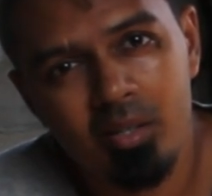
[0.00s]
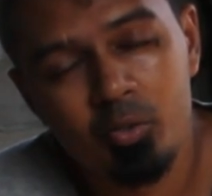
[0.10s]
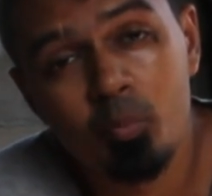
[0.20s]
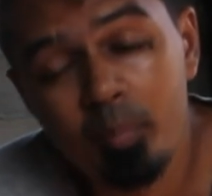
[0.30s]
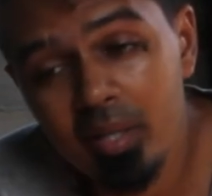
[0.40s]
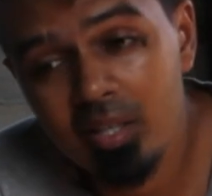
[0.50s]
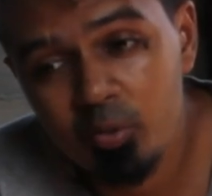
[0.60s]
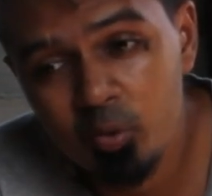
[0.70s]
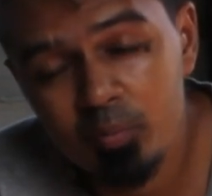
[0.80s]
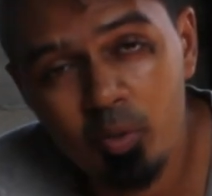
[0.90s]
You build
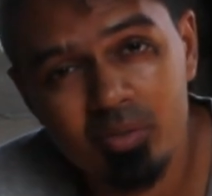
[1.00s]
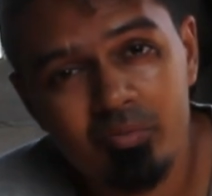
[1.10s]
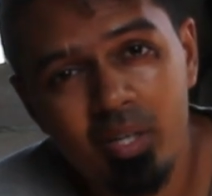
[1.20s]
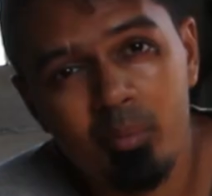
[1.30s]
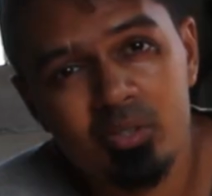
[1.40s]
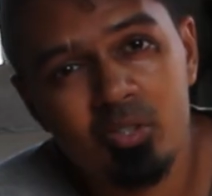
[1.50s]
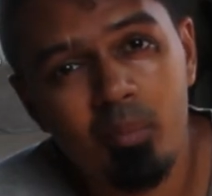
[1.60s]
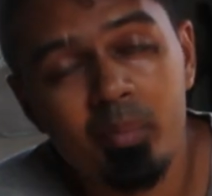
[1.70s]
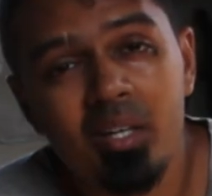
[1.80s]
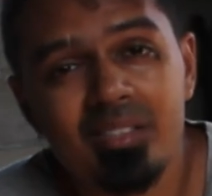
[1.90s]
those muscle fibers
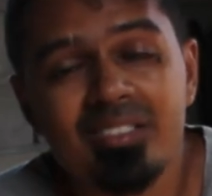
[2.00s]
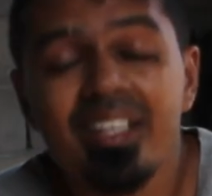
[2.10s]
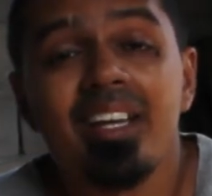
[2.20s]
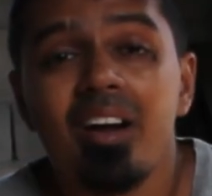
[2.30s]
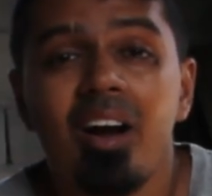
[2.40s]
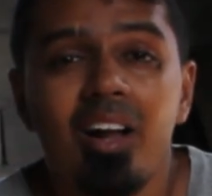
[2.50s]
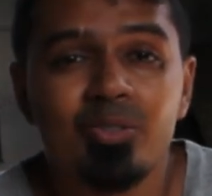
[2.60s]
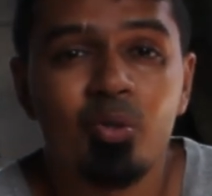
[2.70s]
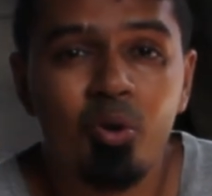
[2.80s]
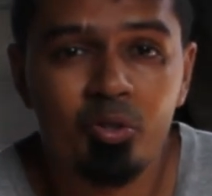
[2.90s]
up because they are
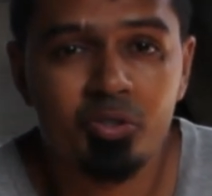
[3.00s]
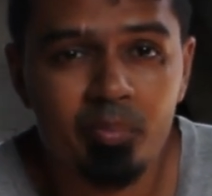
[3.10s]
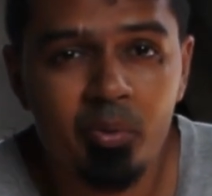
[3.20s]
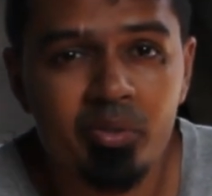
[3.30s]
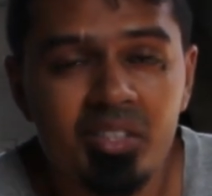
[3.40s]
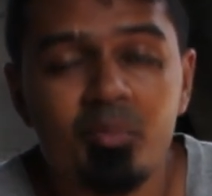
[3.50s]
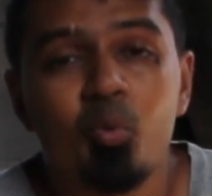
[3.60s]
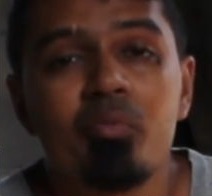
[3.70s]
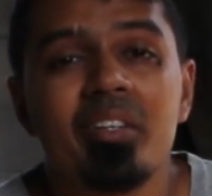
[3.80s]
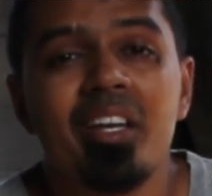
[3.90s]
also contributing in
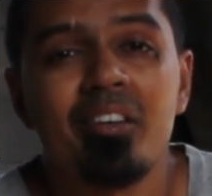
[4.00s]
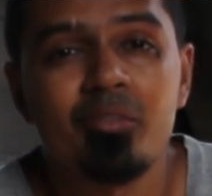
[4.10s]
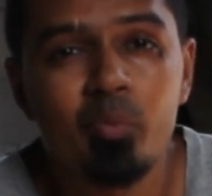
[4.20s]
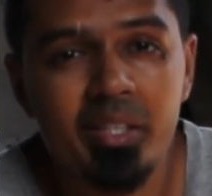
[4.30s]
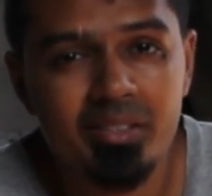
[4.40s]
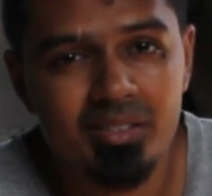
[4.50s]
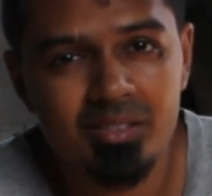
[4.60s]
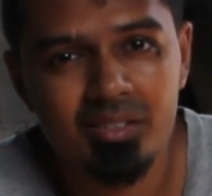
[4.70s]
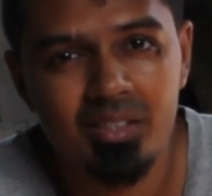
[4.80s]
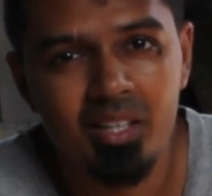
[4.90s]
moving heavy
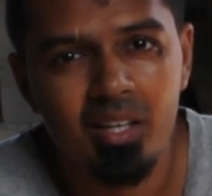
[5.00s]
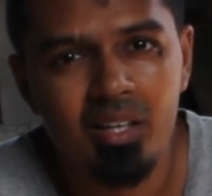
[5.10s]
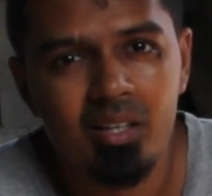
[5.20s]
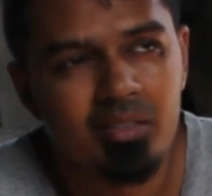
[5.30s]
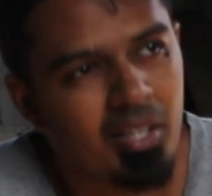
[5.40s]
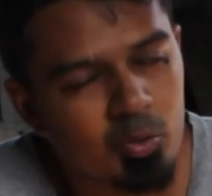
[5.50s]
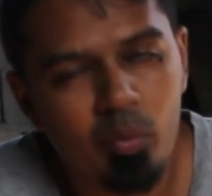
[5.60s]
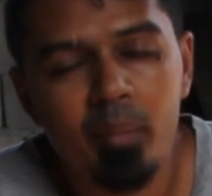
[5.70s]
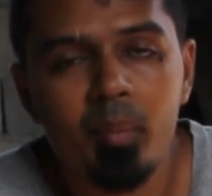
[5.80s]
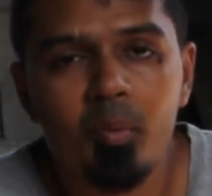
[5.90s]
weights. That's
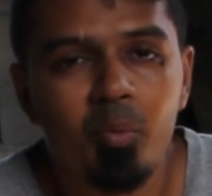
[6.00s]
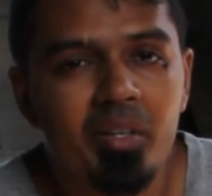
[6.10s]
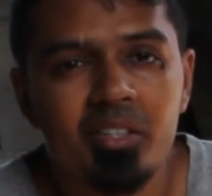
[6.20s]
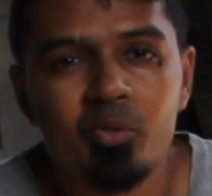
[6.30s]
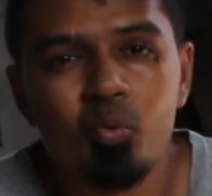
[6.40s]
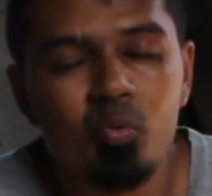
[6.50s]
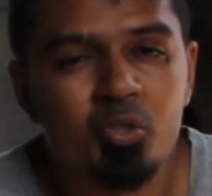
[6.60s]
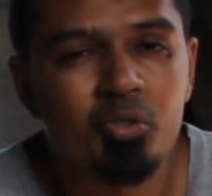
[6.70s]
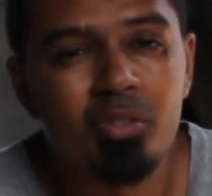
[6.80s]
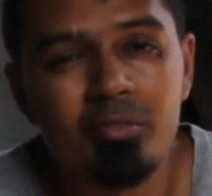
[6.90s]
why people, when they do
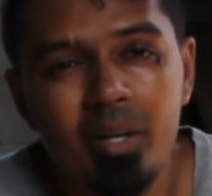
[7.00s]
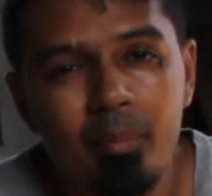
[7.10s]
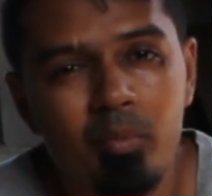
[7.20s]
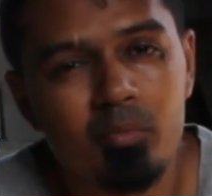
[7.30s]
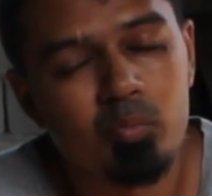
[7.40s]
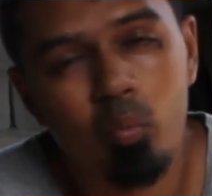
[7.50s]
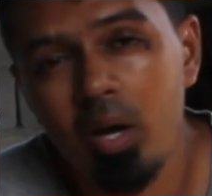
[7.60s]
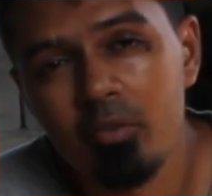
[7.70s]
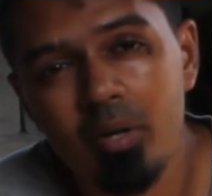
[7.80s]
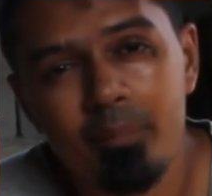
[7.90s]
3 rep,
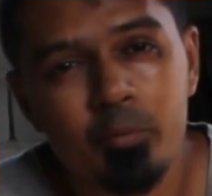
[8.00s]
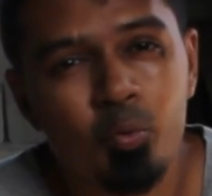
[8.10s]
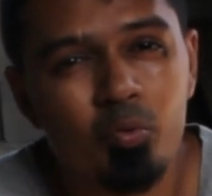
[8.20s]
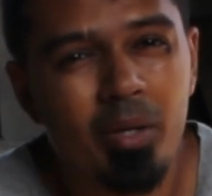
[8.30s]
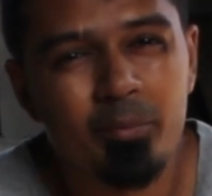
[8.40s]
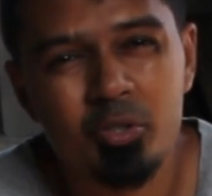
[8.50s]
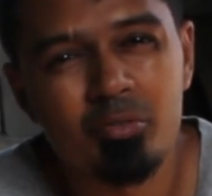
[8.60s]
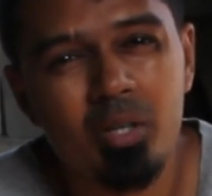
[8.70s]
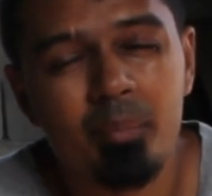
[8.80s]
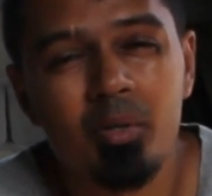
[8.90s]
1 rep, 2 rep, 3
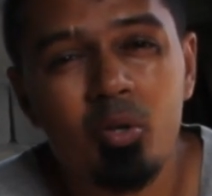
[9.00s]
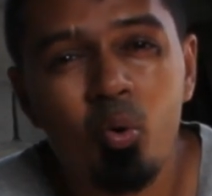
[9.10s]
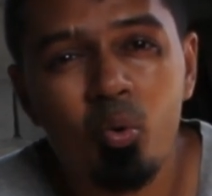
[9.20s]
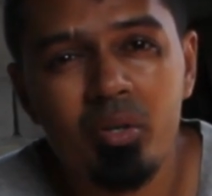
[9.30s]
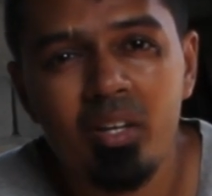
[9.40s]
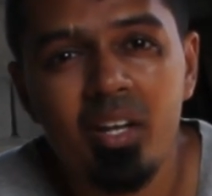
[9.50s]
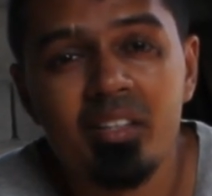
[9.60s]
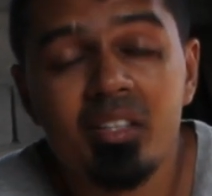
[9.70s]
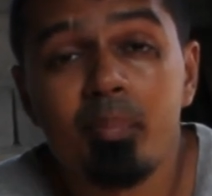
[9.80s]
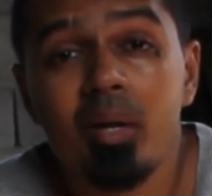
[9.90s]
rep alone,
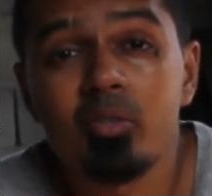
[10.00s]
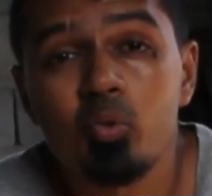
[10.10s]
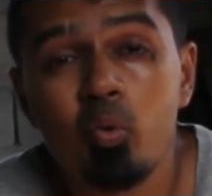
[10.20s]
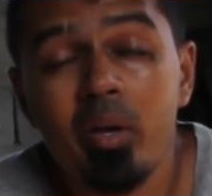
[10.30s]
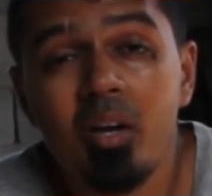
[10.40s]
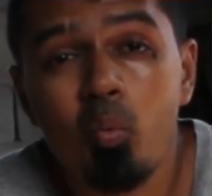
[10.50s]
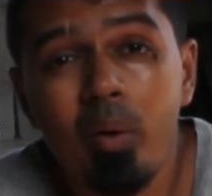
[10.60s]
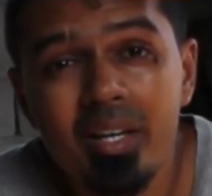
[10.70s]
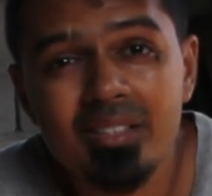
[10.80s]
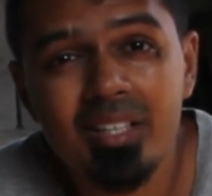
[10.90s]
they plateau quick.
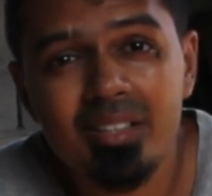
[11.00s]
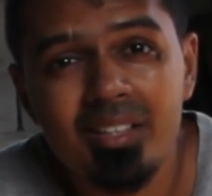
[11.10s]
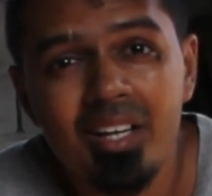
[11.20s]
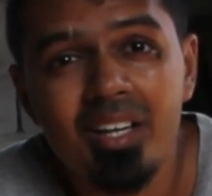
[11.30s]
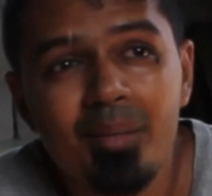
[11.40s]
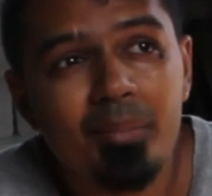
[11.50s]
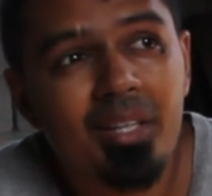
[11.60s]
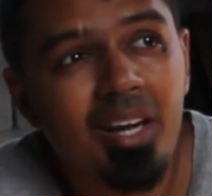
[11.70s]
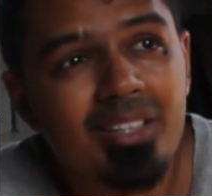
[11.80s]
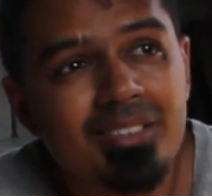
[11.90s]
Why is that?
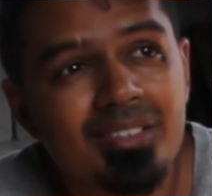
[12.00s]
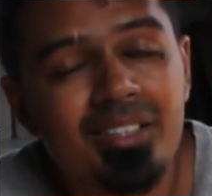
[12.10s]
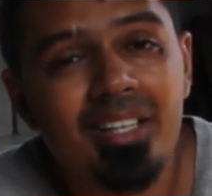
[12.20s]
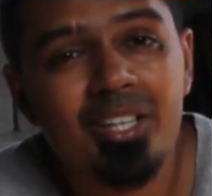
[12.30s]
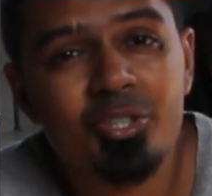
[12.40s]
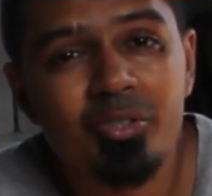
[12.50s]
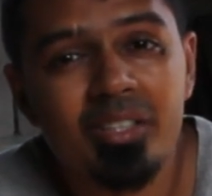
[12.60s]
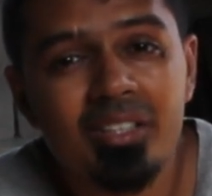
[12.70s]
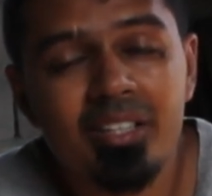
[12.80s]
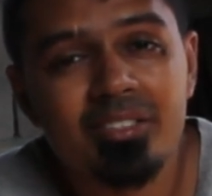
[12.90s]
Because they're not
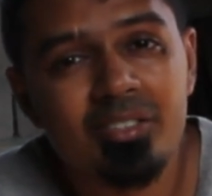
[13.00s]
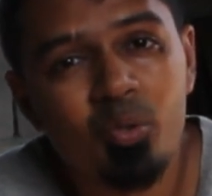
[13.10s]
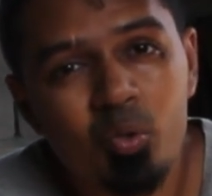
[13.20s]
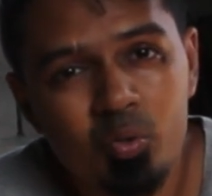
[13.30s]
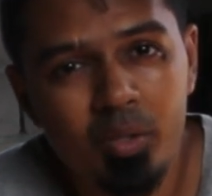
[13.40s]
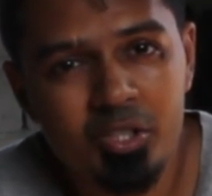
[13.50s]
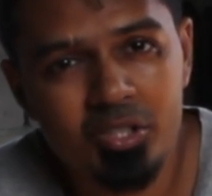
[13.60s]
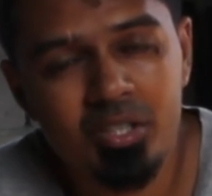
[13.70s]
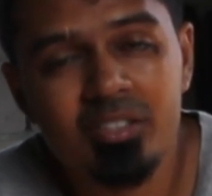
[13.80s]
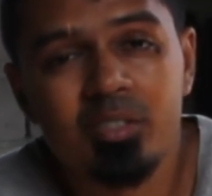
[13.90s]
training that slow
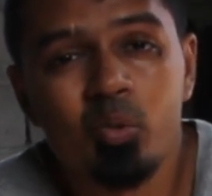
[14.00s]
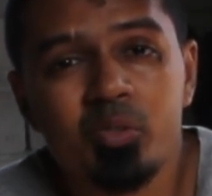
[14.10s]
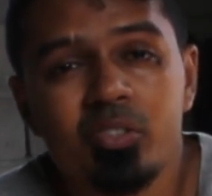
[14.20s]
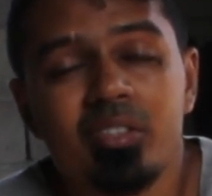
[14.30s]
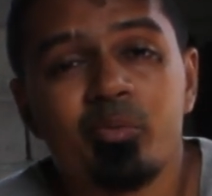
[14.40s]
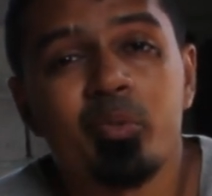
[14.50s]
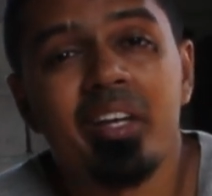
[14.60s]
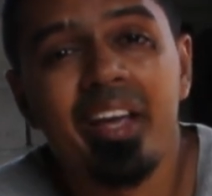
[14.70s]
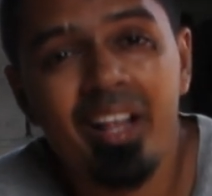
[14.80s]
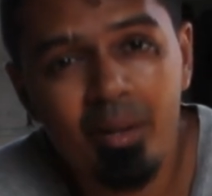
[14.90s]
twitch. That slow twitch would
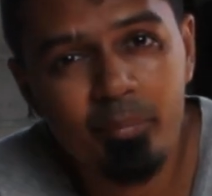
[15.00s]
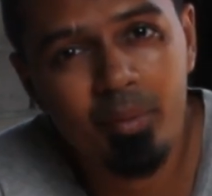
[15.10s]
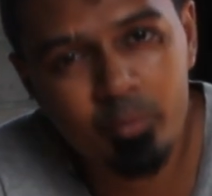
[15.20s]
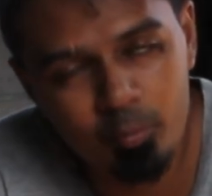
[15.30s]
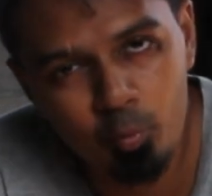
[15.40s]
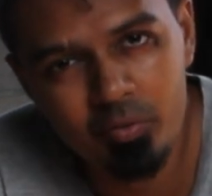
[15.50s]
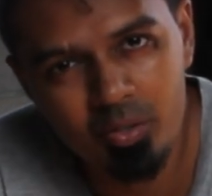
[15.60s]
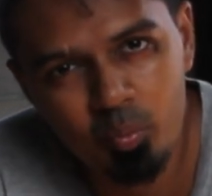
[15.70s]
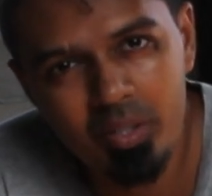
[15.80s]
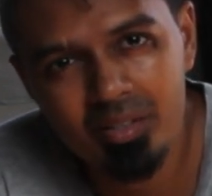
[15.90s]
help them to move
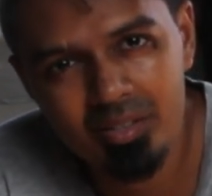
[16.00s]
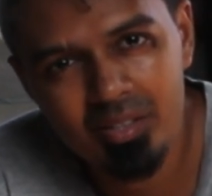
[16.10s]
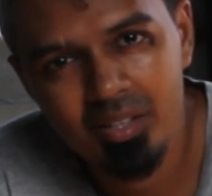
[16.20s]
that weight.